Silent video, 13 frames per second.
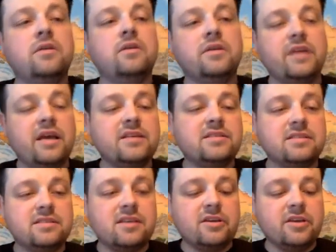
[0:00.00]
Yes,
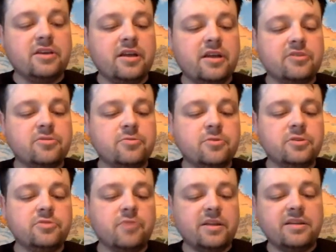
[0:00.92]
this is how you get extra
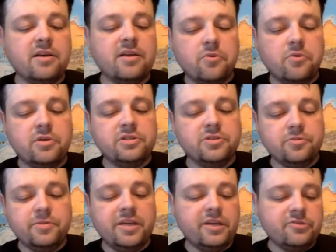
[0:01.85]
points. Write down the ones you'll
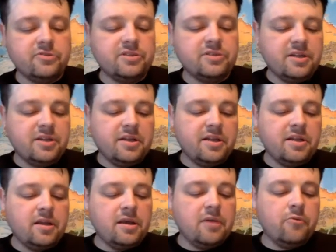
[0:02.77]
be interested
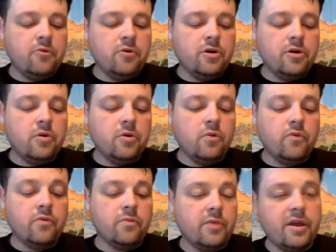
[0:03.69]
in and we'll go
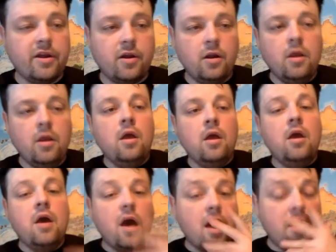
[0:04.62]
from there.
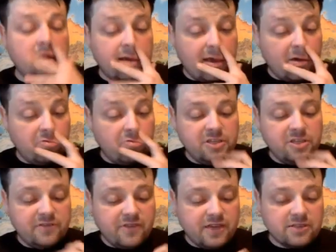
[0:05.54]
Now,
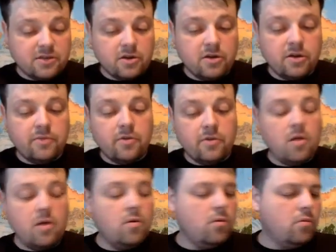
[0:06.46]
defects are going to...
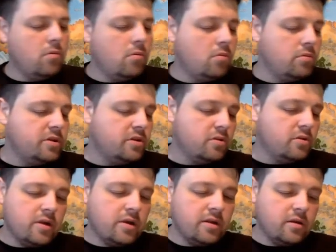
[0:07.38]
Oh, you know
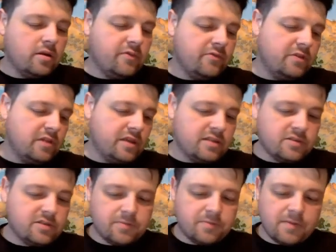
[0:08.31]
what? I feel like
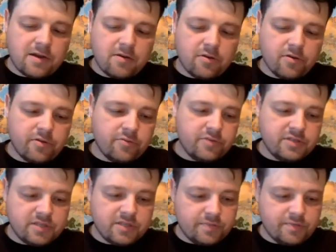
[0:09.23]
there's a power that we
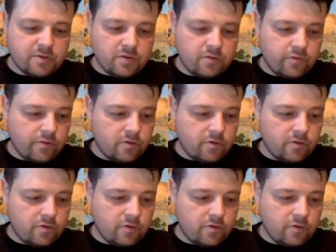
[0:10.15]
skipped over.